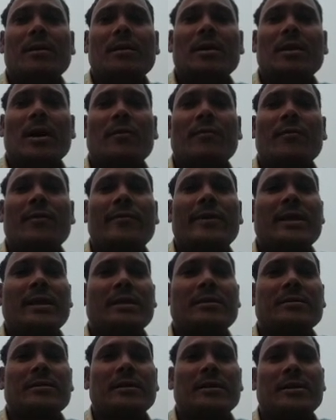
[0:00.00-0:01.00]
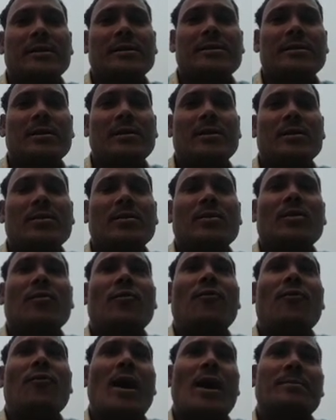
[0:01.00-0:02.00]
Now we will discuss the
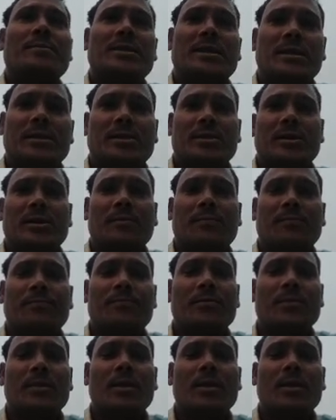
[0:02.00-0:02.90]
farm system.